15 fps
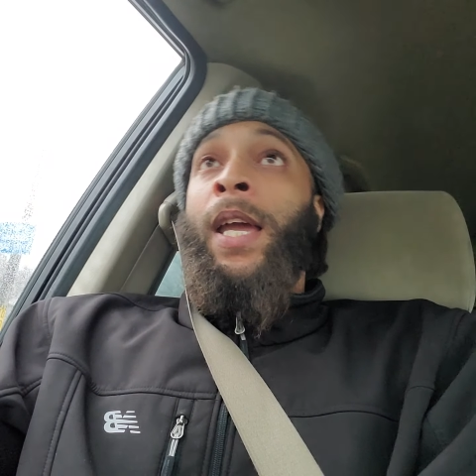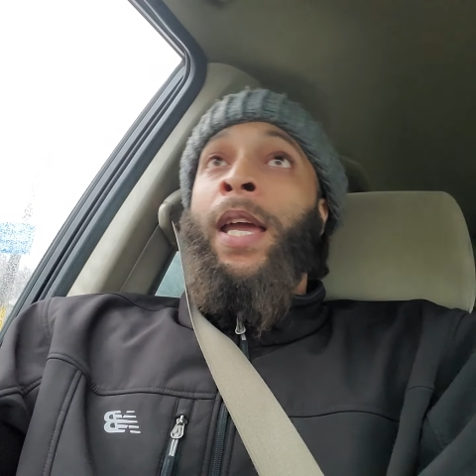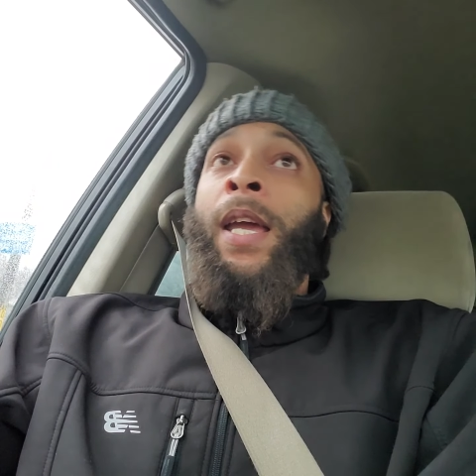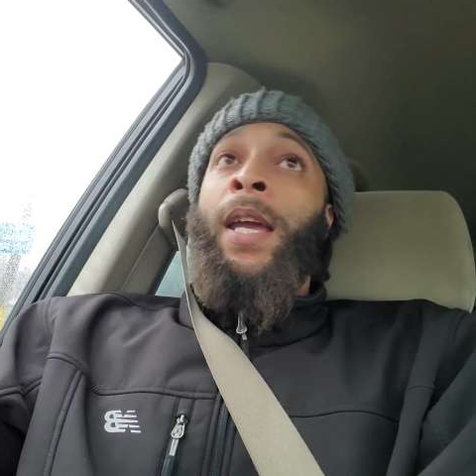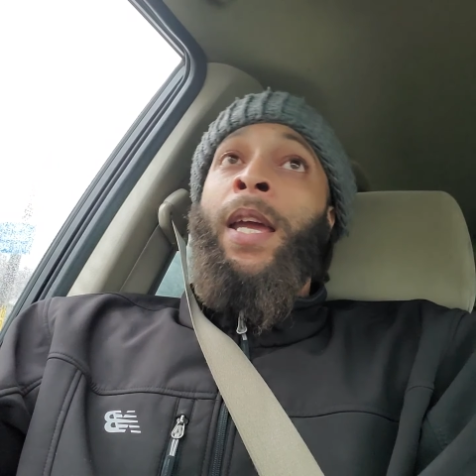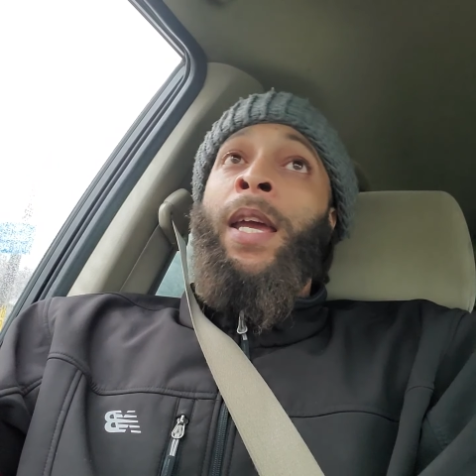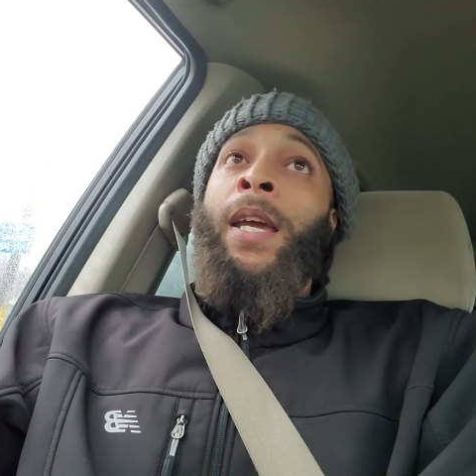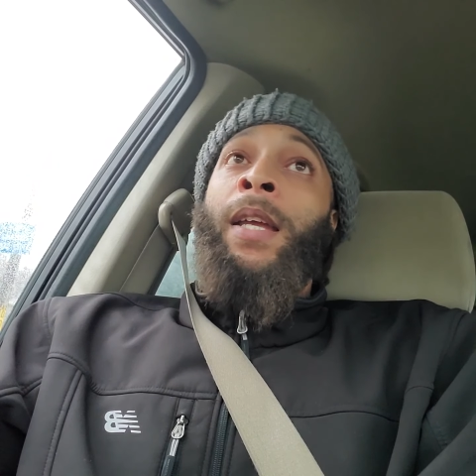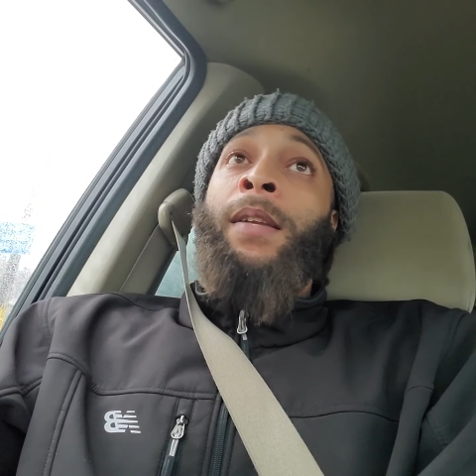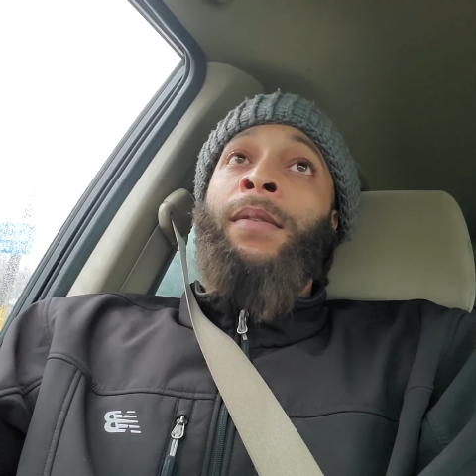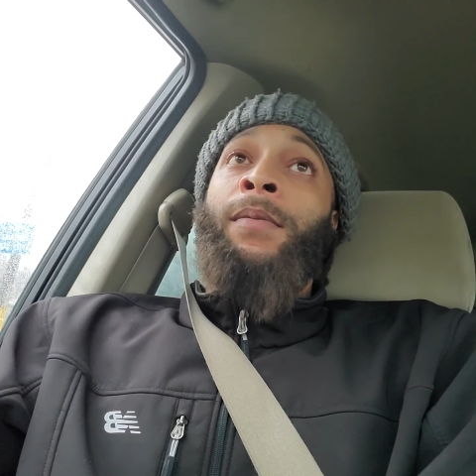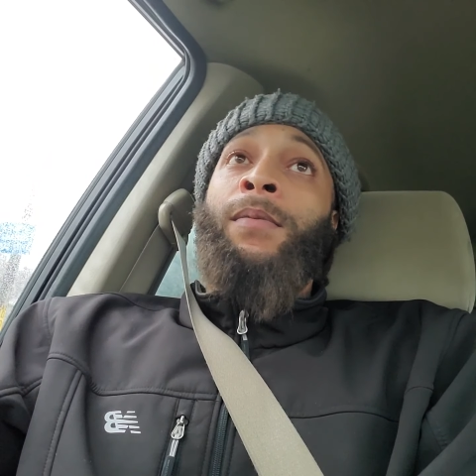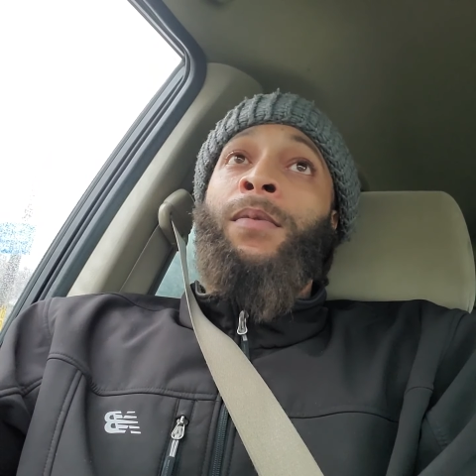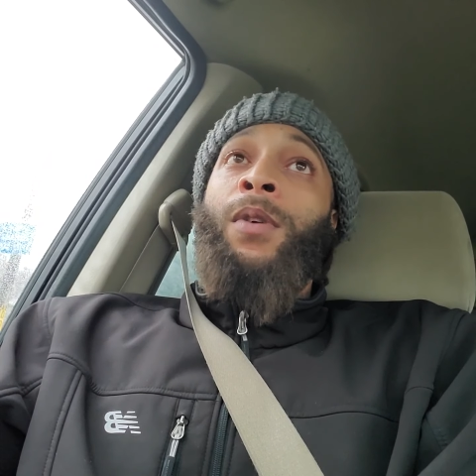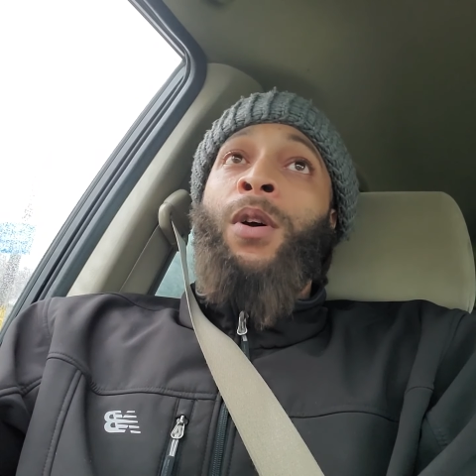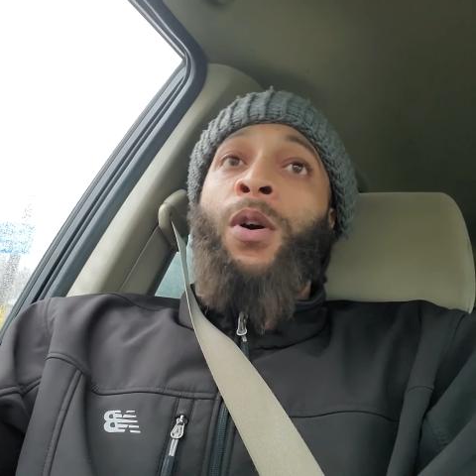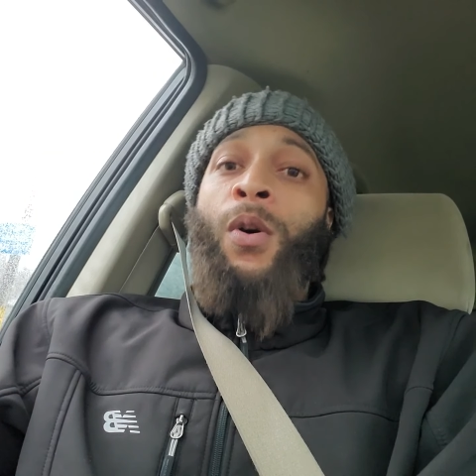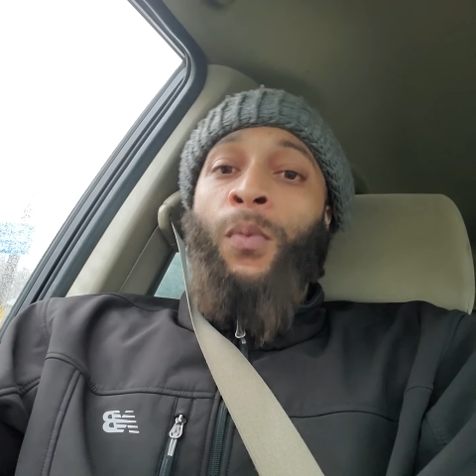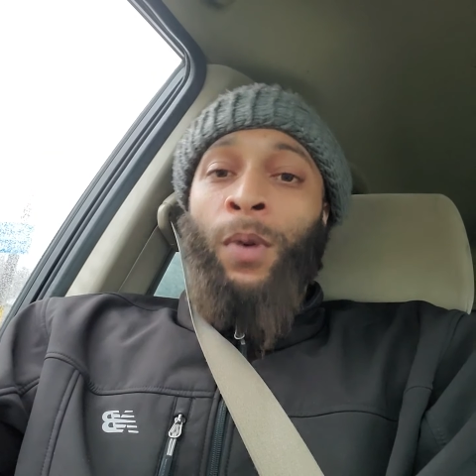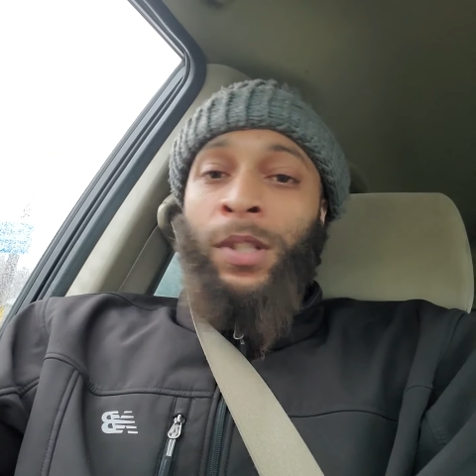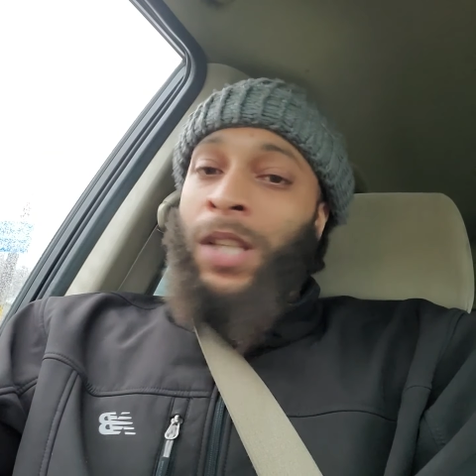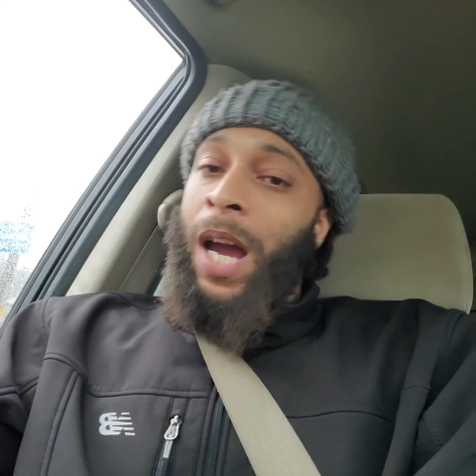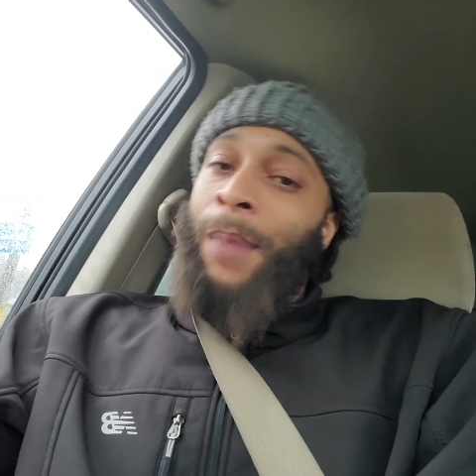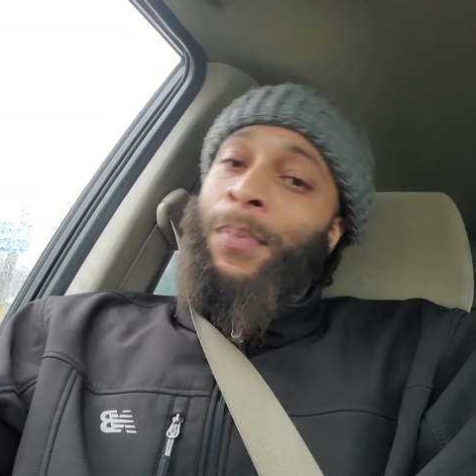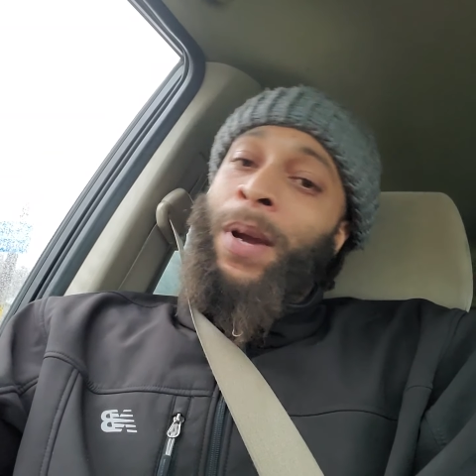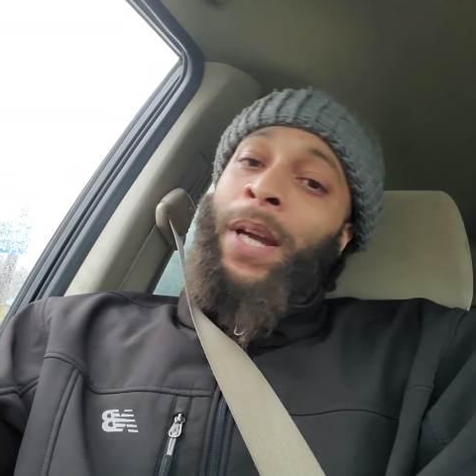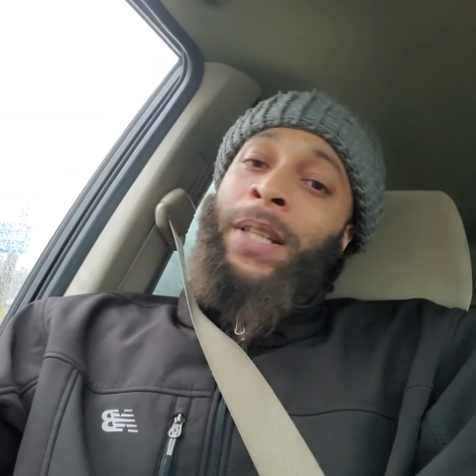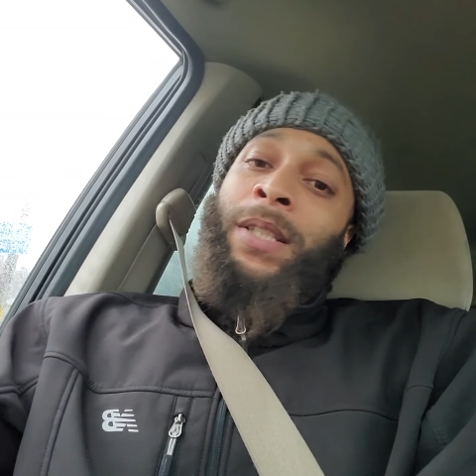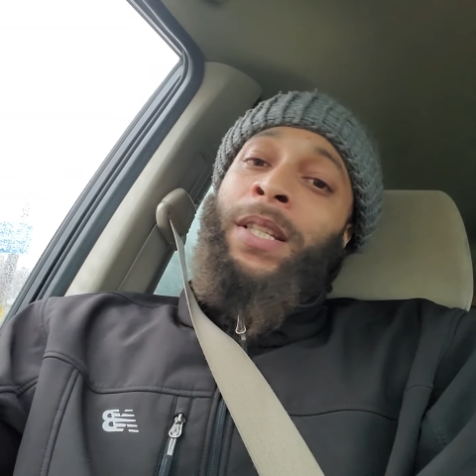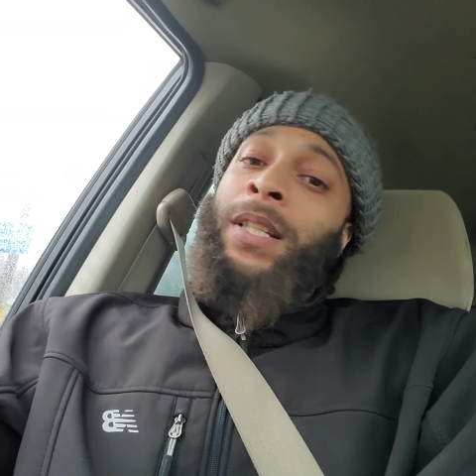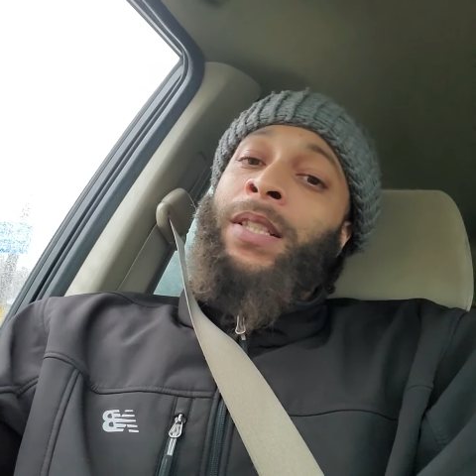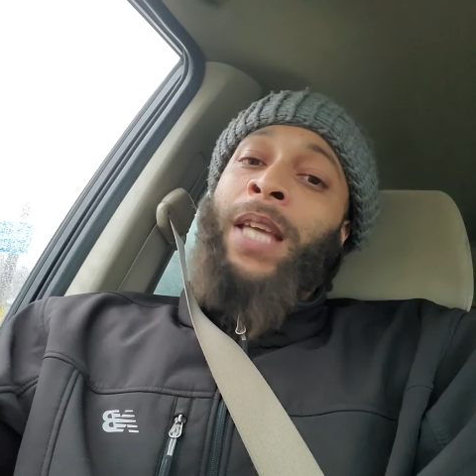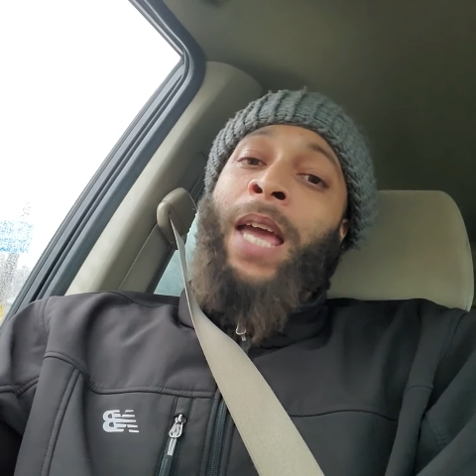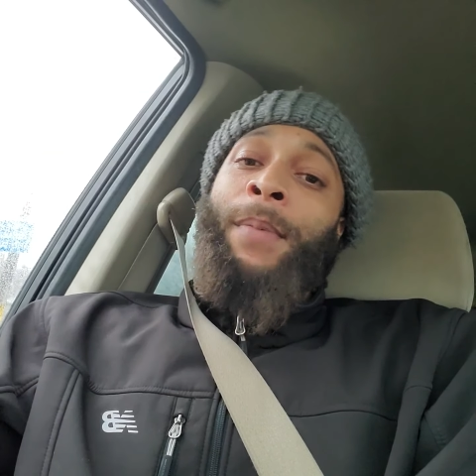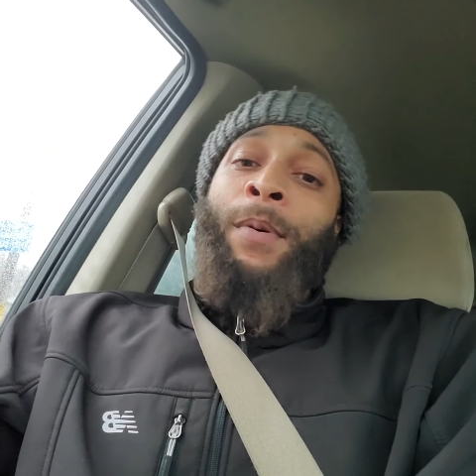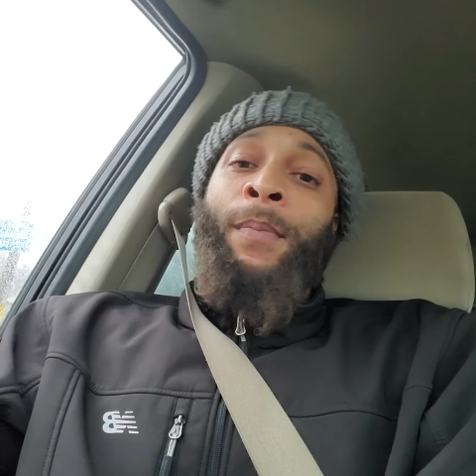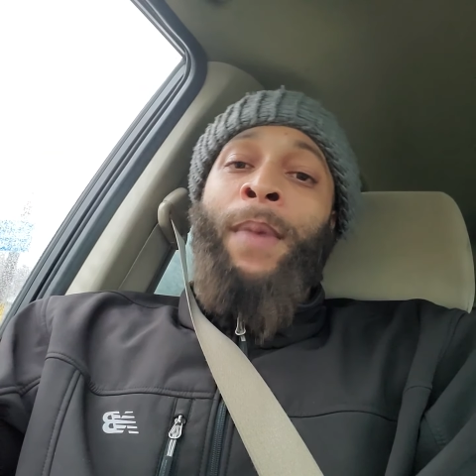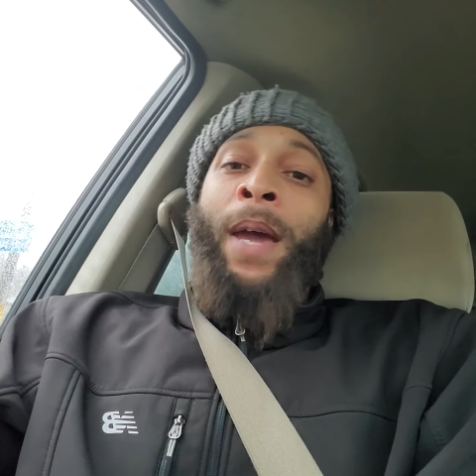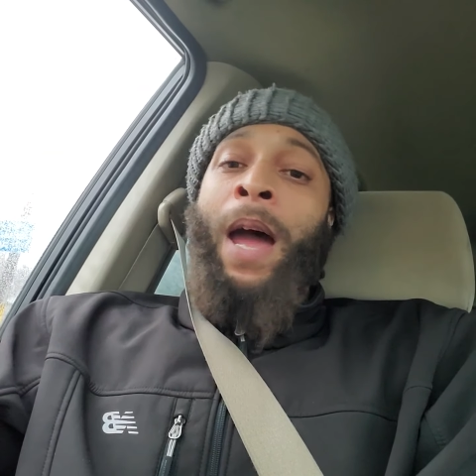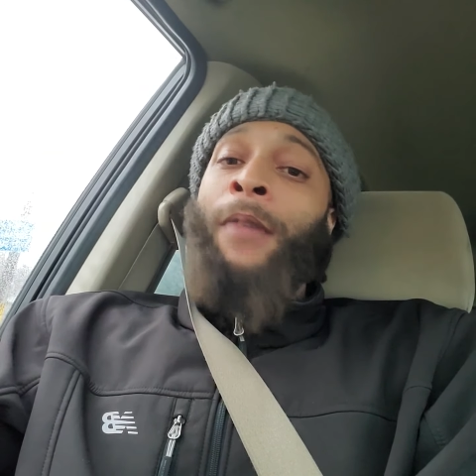and what y'all bringing to the table, man.